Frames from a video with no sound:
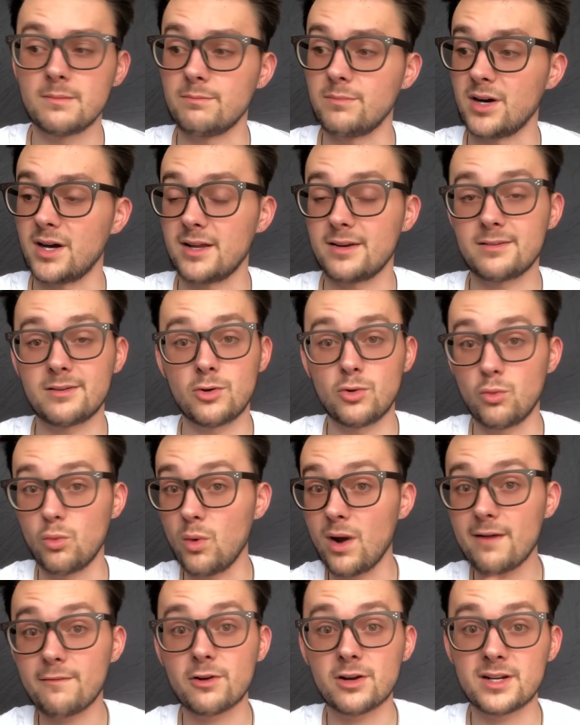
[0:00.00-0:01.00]
But
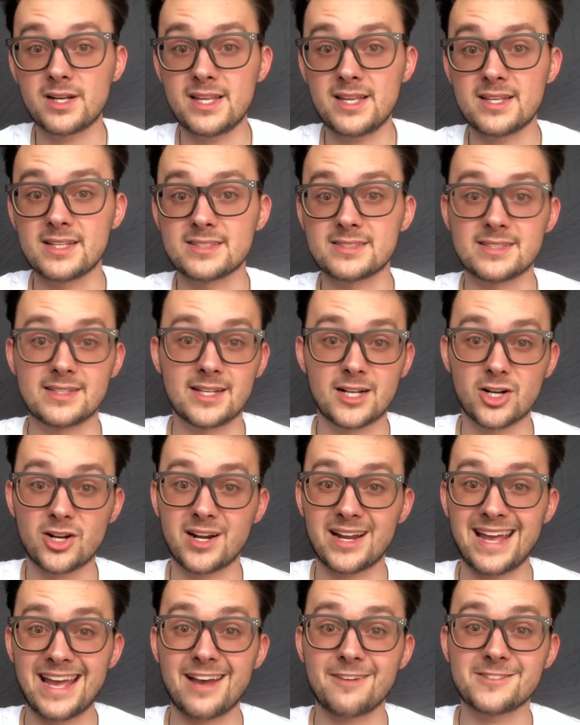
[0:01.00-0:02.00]
whoever it is, they're
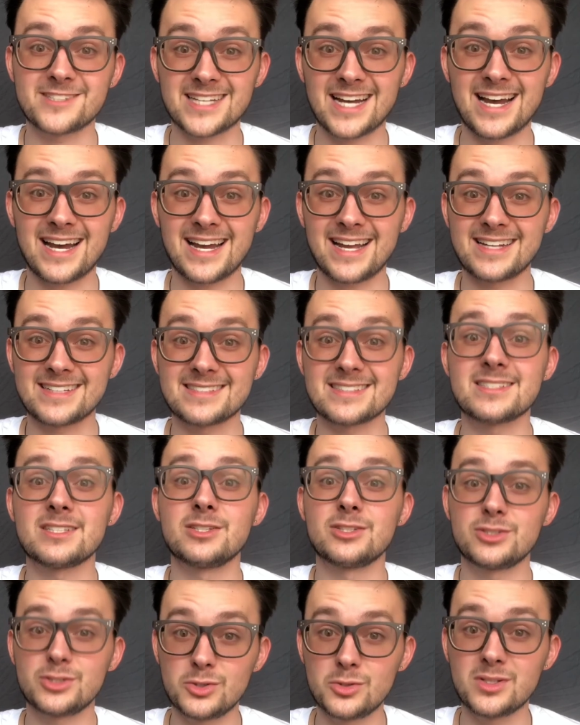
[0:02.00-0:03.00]
going to have ties
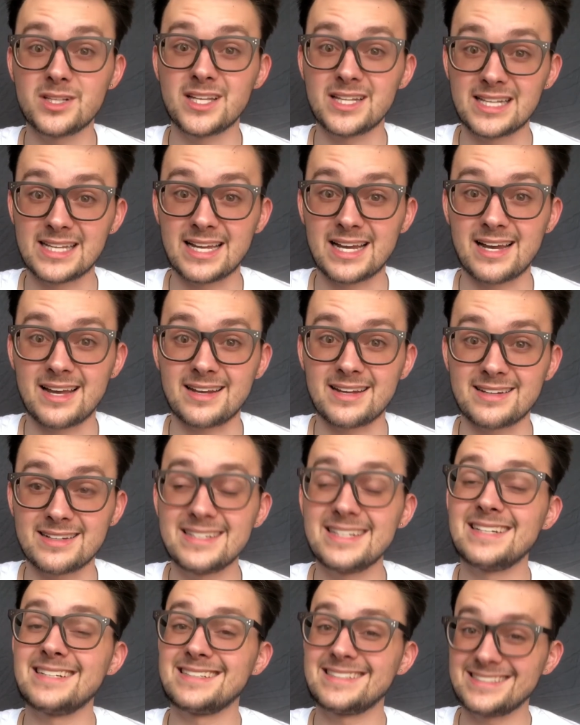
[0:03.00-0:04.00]
to Liliana,
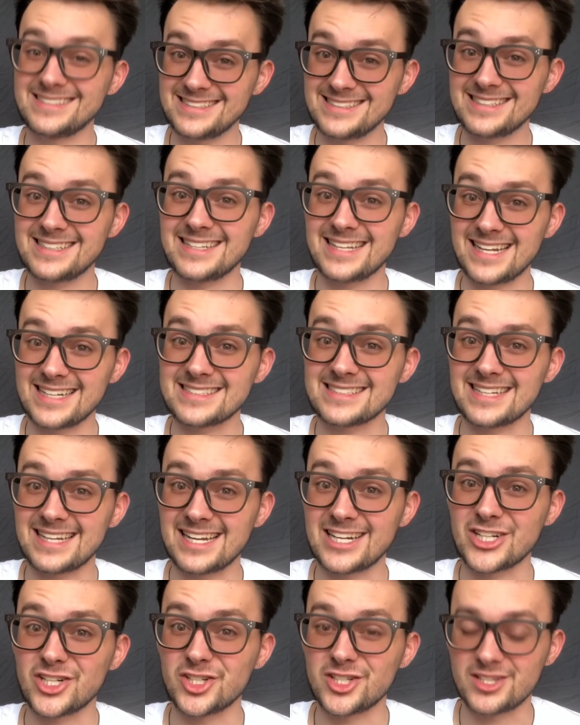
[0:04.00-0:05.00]
and that's
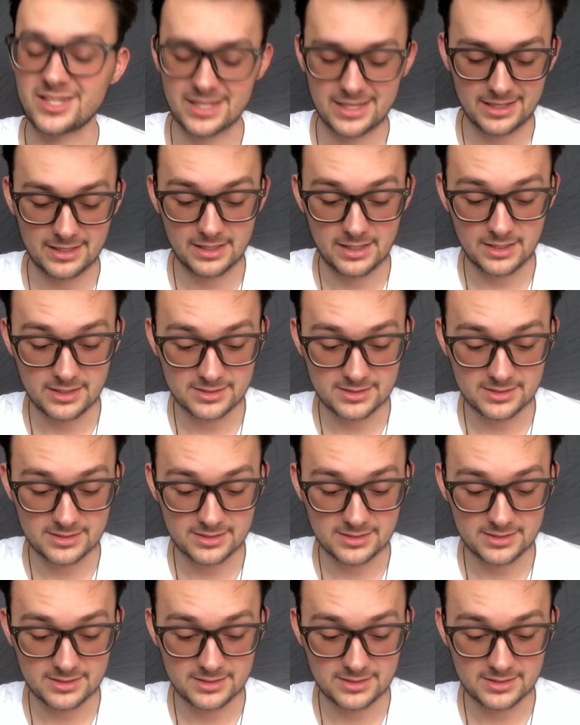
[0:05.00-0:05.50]
not a good thing.